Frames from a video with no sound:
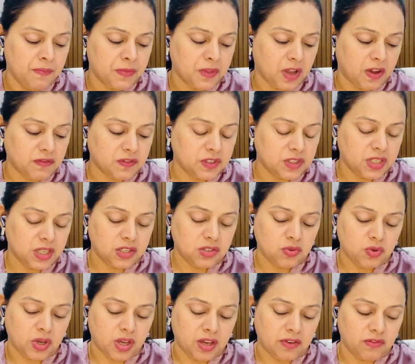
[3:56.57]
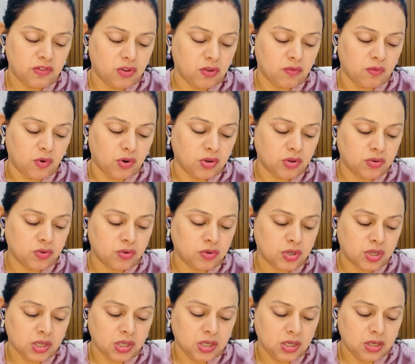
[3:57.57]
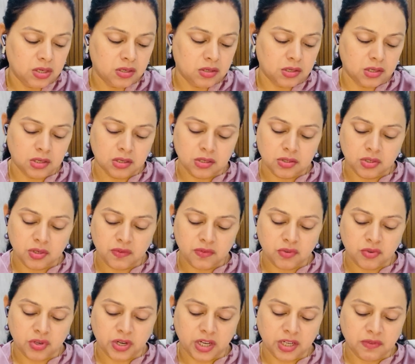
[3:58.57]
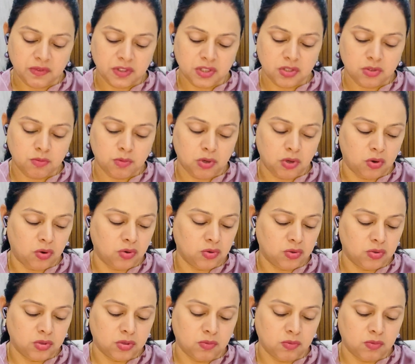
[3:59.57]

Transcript: After that, you have your ward quota. You have to write whether you belong to the